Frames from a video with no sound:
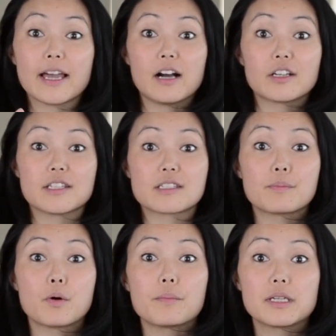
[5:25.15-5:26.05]
I've got this
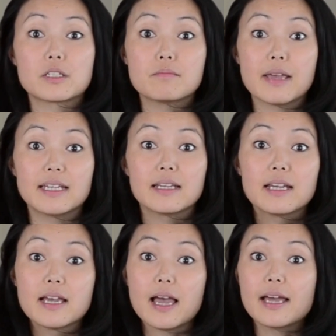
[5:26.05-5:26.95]
appointment to meet
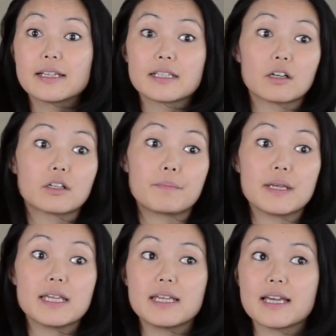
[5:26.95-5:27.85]
and I've got to be
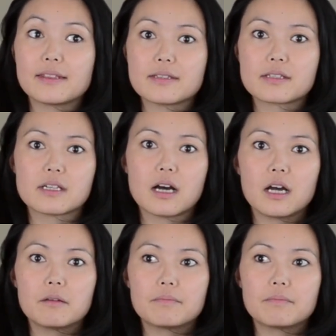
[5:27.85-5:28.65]
here at this time.